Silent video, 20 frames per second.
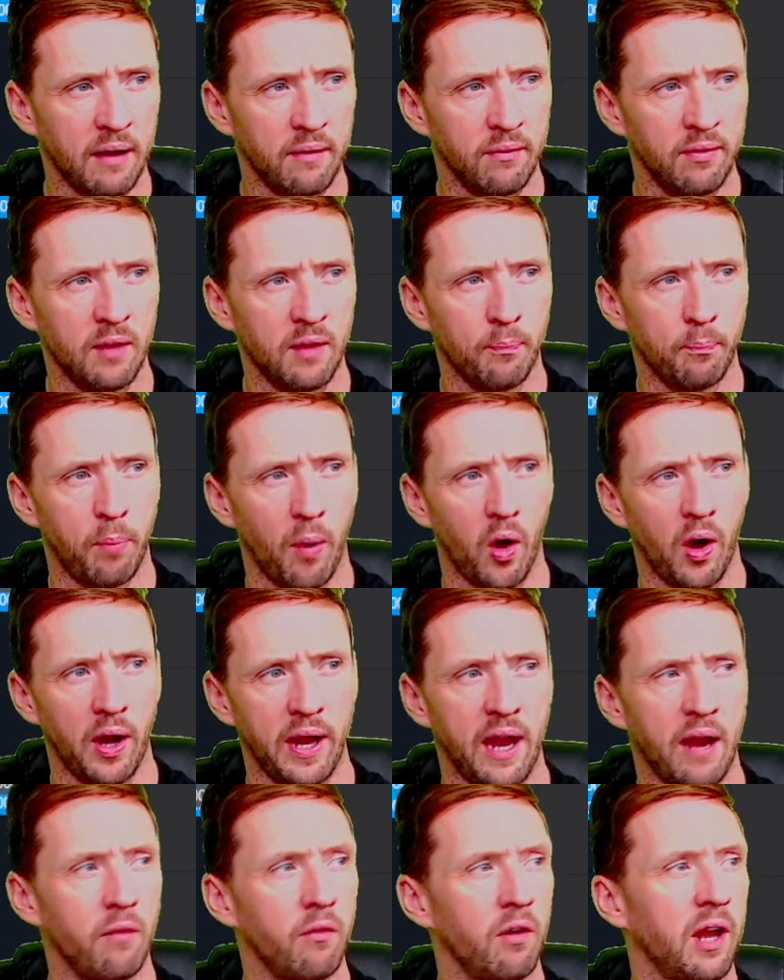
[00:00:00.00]
this buy
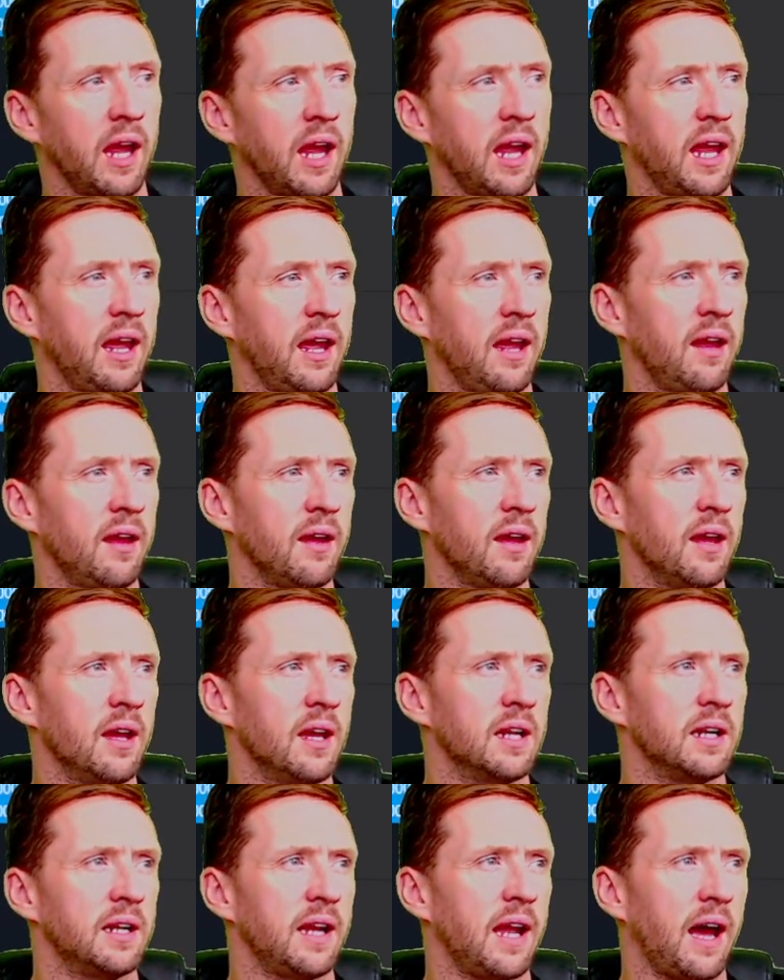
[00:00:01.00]
area here.
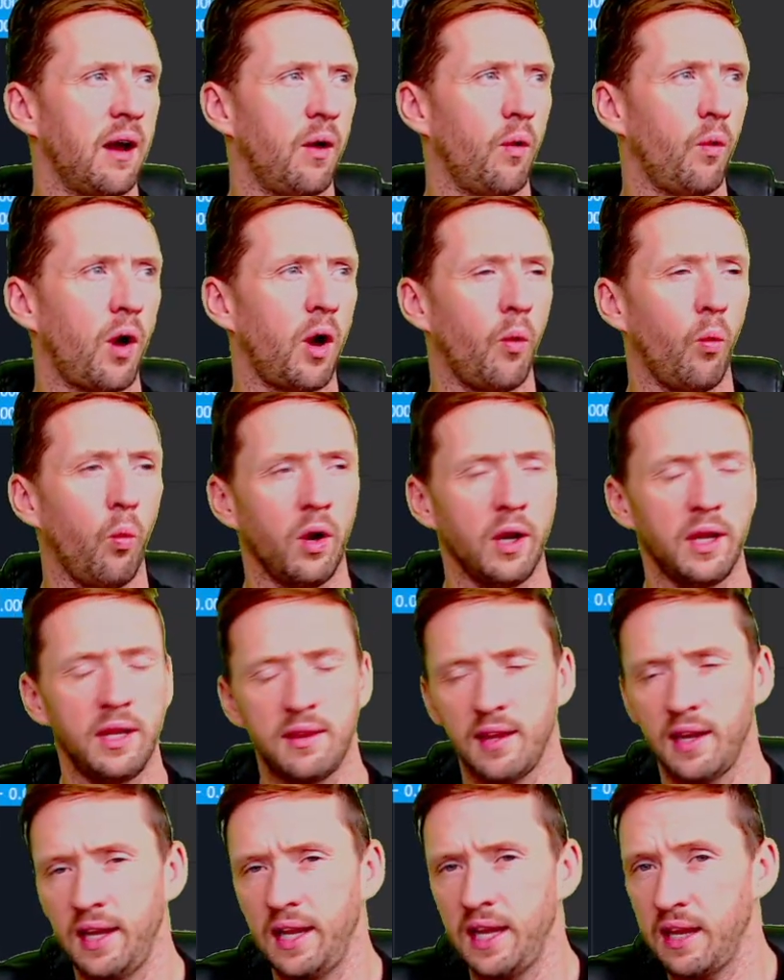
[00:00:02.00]
Now, I wanted
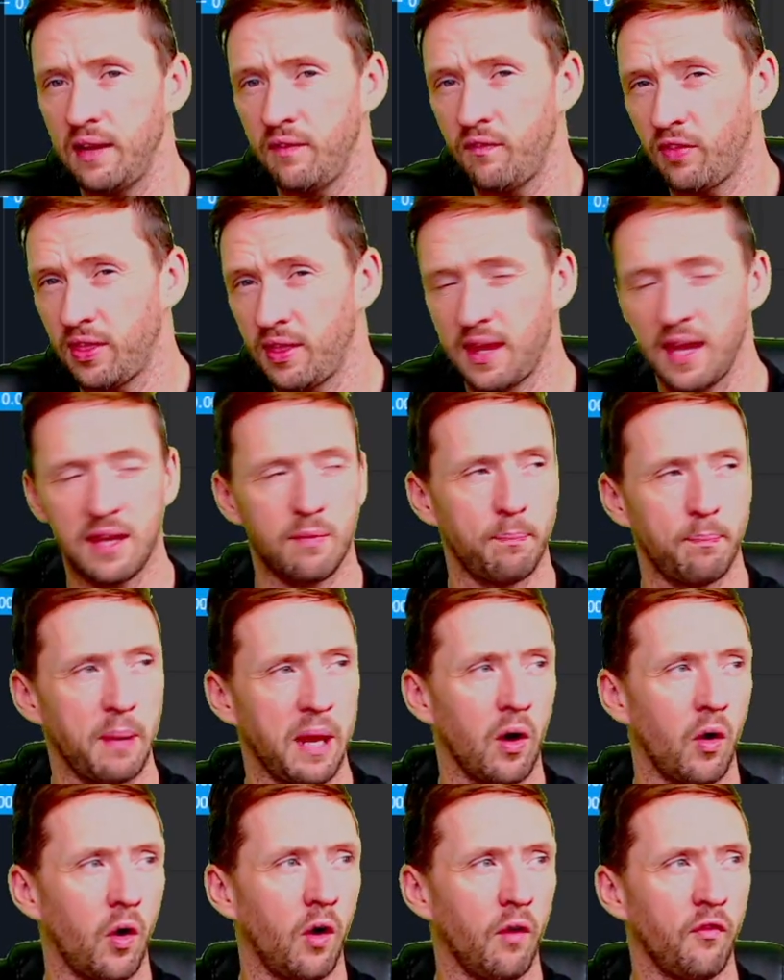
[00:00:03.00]
to leave this bit
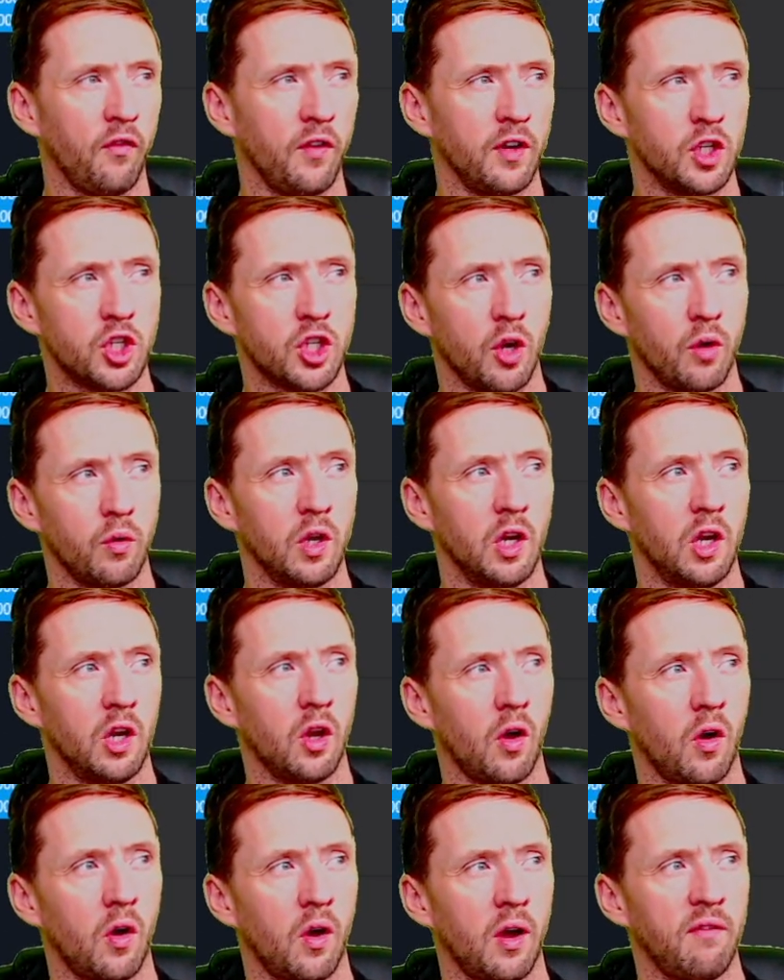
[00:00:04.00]
off and show you
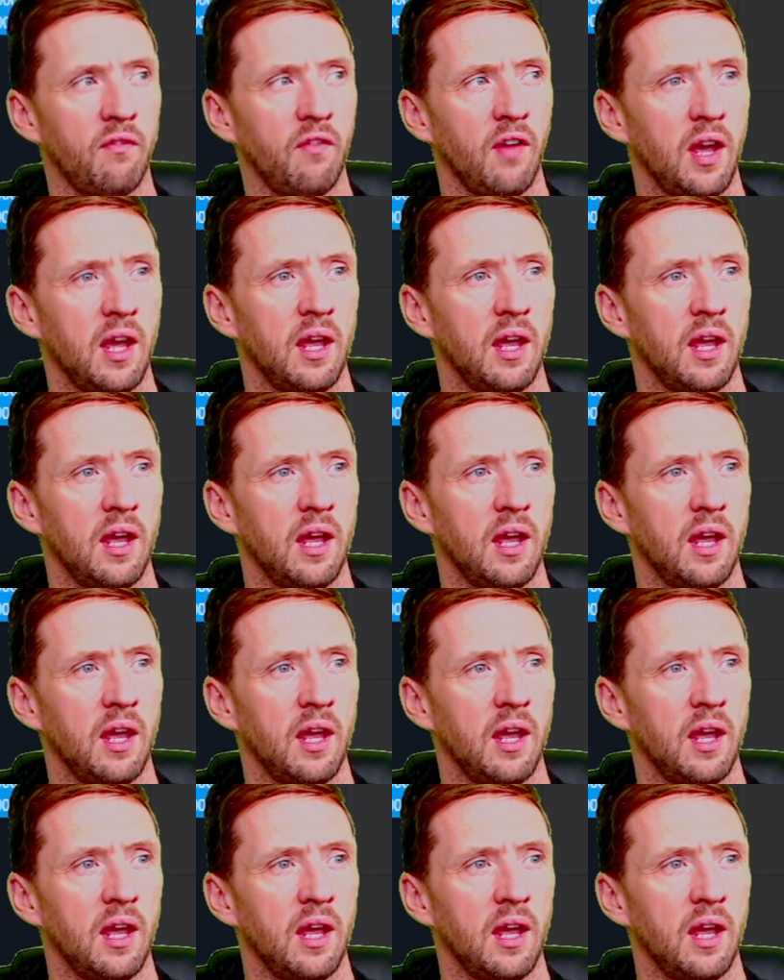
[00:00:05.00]
live.